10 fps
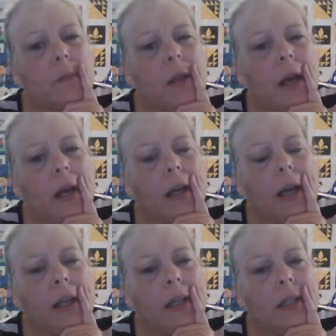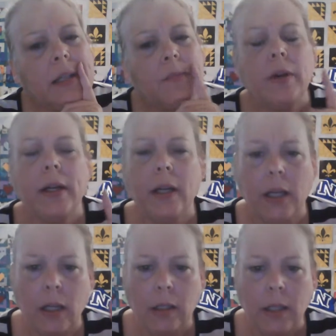block, and at some point,
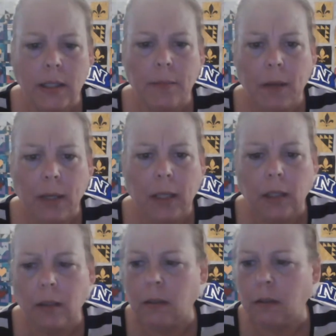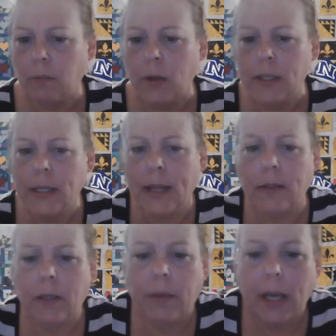unless somebody points it out
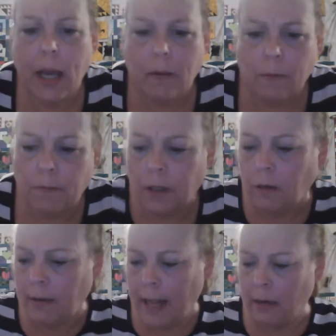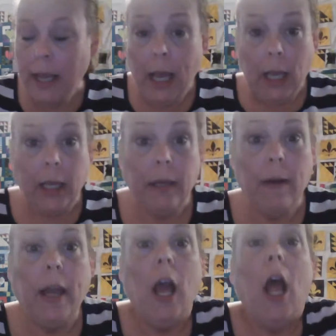to me, I will figure it out.
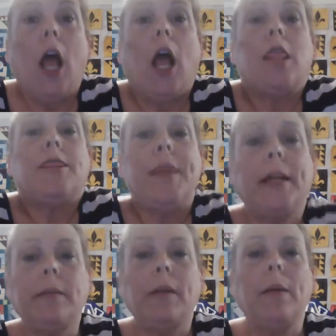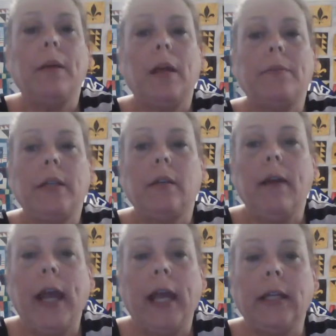Anyway, that's what I've been up to,
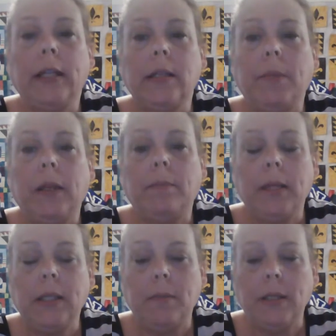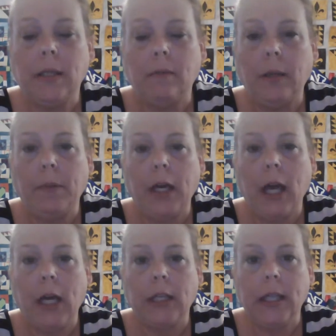and it's been a busy, busy week
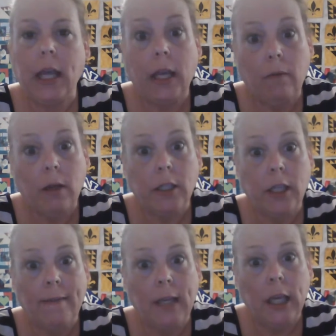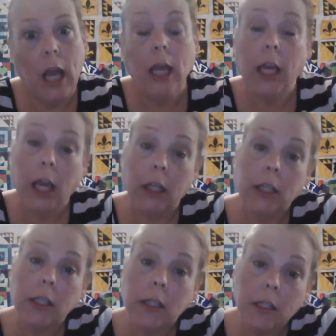because I can't watch TV. I can't
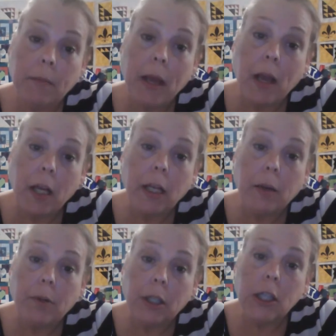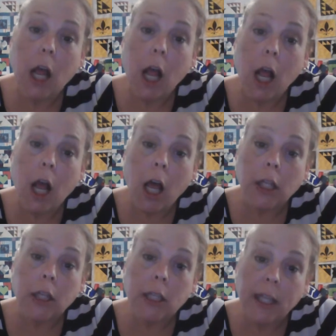listen to my audiobooks
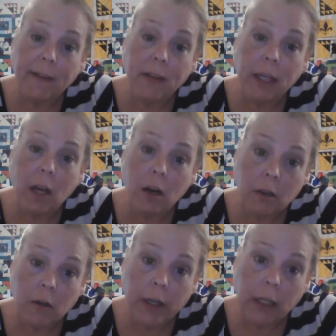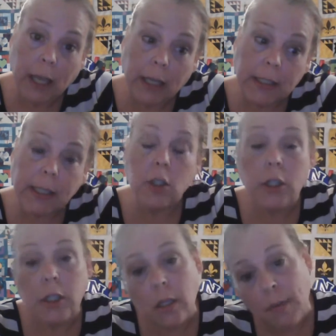on the TV or on Alexa,
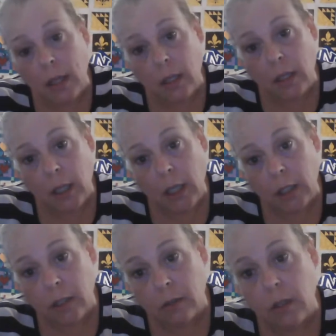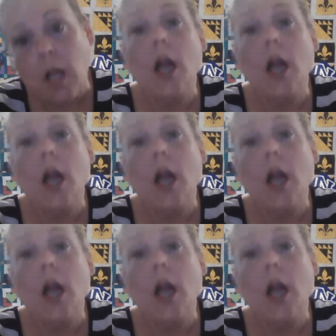just on my Kindle.